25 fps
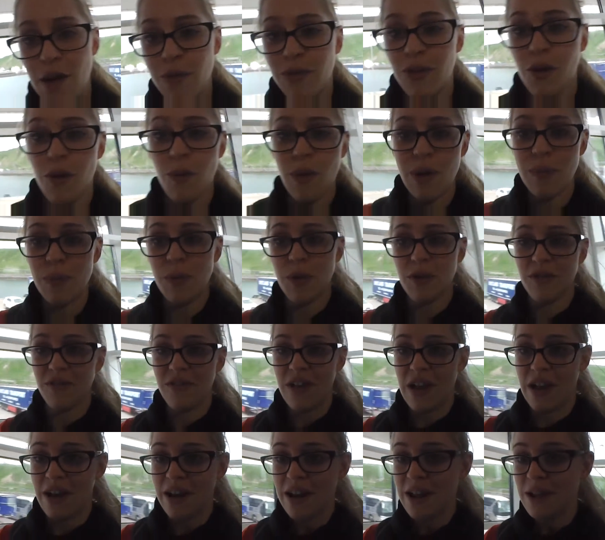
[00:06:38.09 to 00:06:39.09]
We've got one more
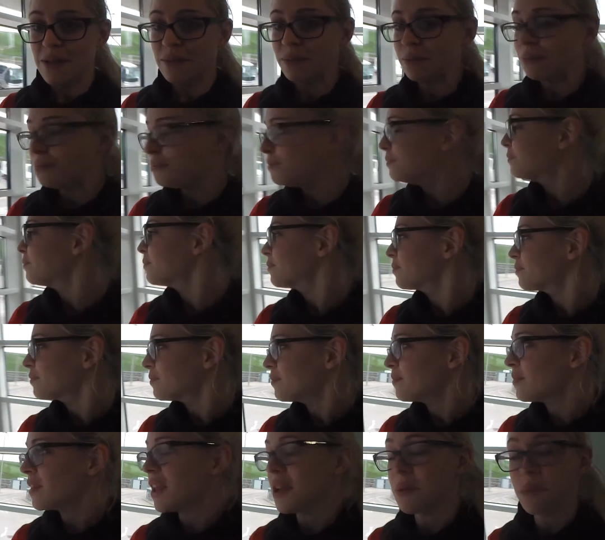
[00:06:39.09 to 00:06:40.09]
ferry.
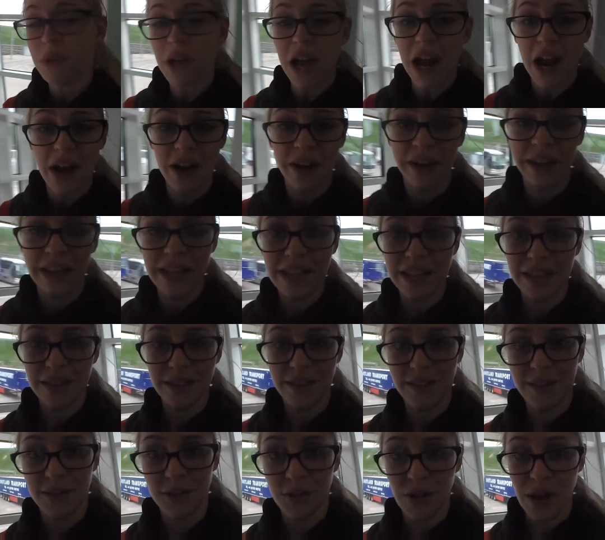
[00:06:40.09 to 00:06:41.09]
I'm currently in
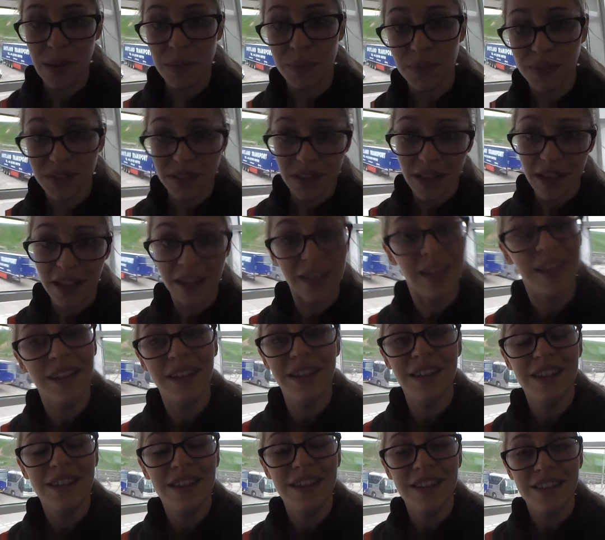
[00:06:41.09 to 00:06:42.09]
Scrubster,
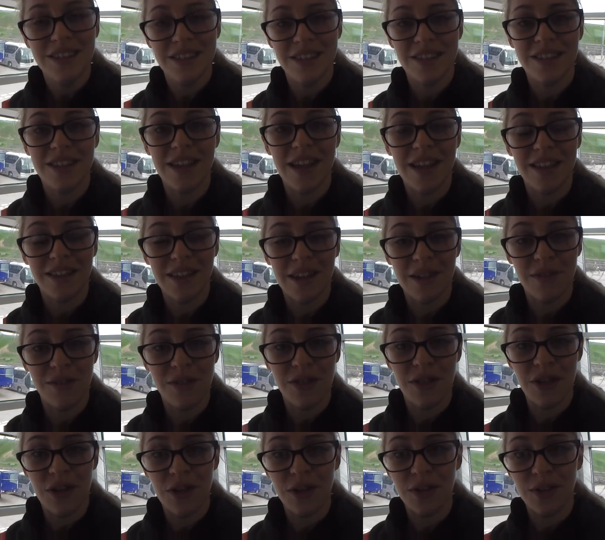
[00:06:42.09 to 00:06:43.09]
just outside of
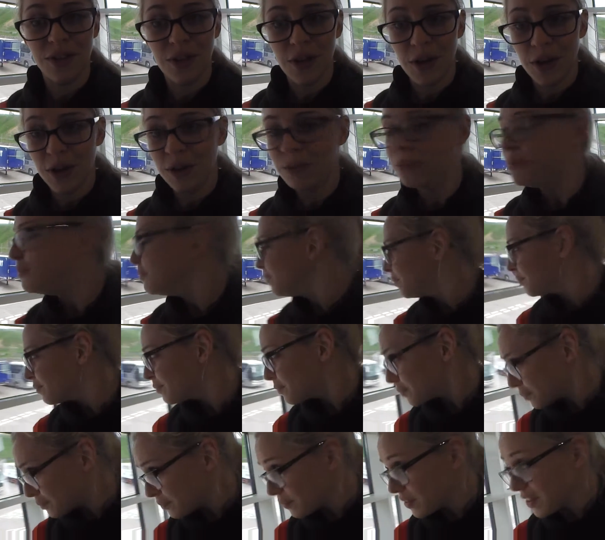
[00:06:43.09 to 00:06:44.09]
Thurso.
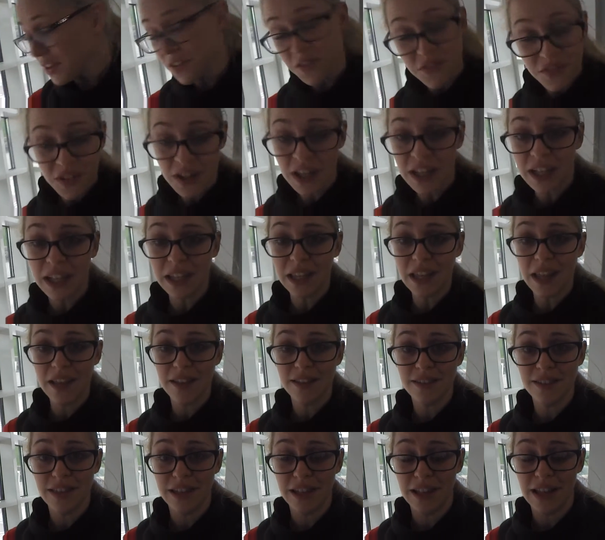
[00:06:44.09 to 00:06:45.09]
Feeling
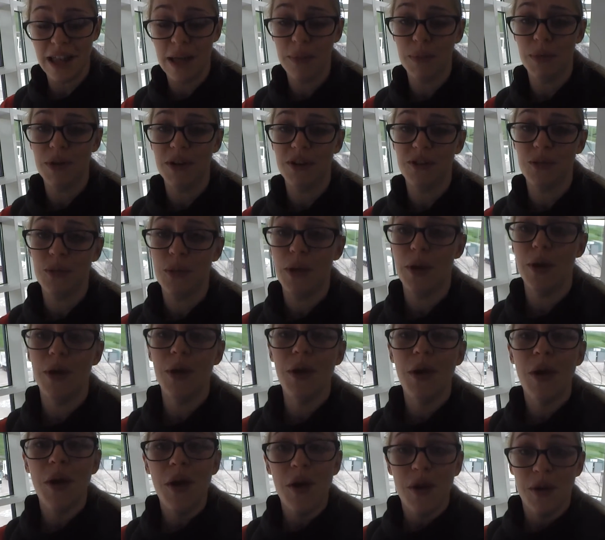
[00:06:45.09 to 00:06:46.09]
less than glamorous, but
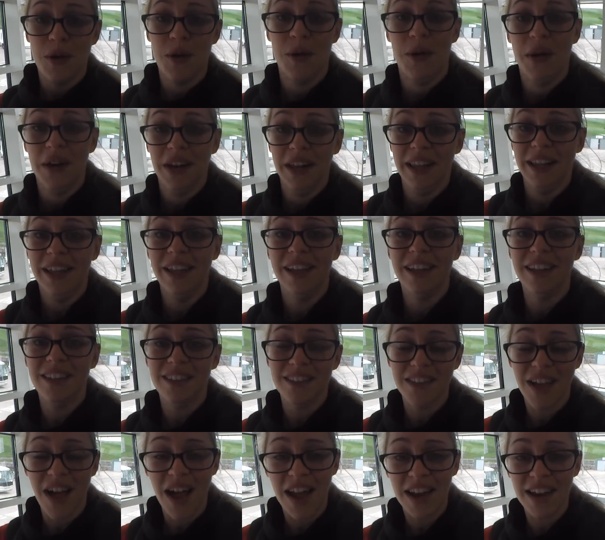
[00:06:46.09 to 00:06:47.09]
really
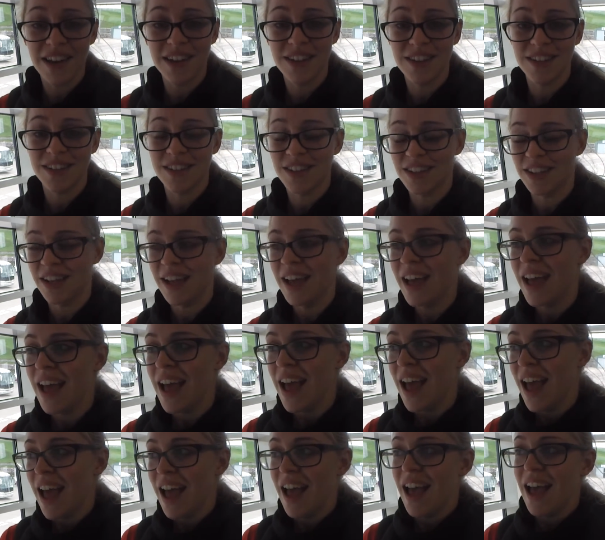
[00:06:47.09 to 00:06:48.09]
excited just to
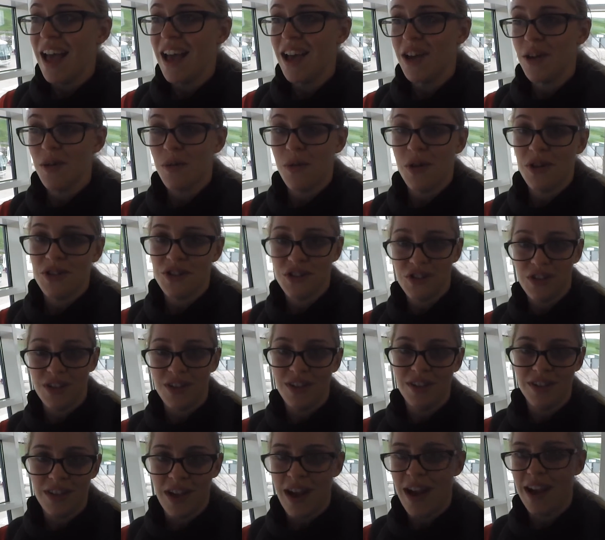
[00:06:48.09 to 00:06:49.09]
watch
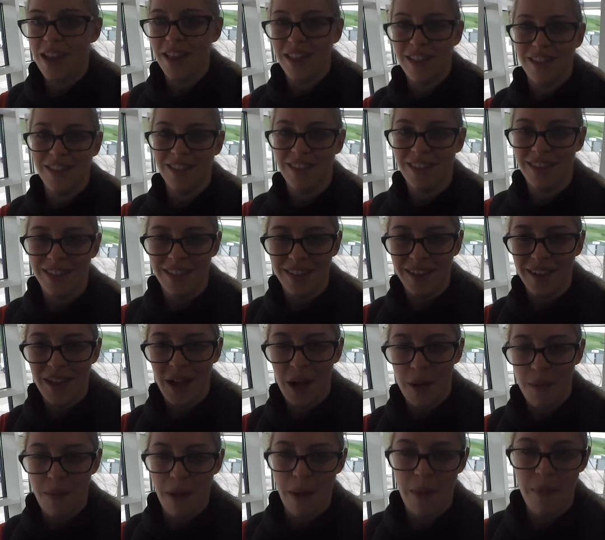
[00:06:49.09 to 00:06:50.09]
those islands
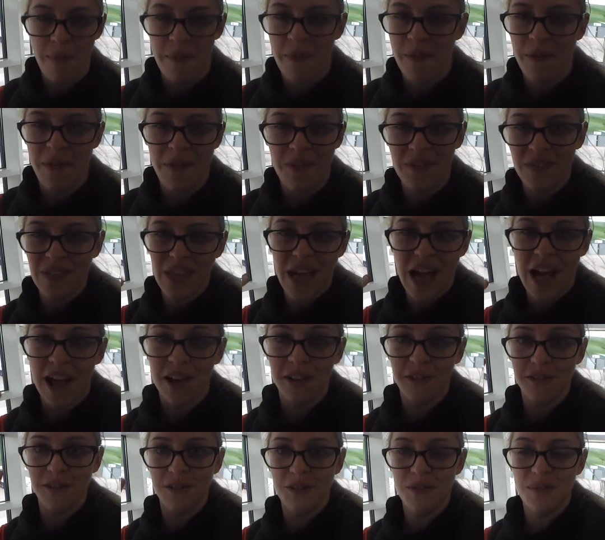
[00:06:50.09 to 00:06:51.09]
come up out
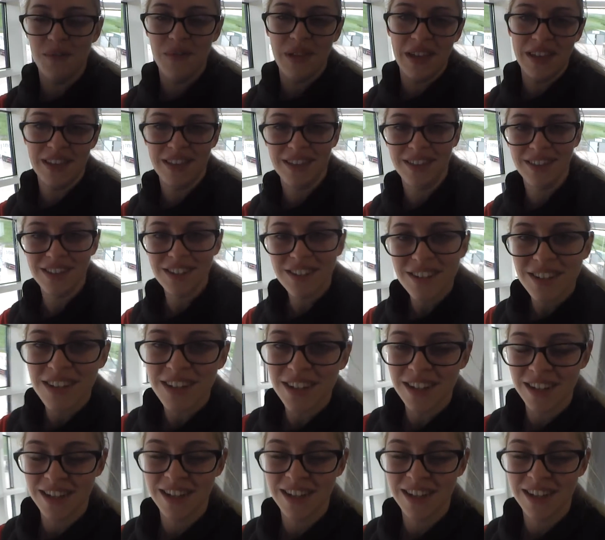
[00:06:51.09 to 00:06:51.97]
of the mist.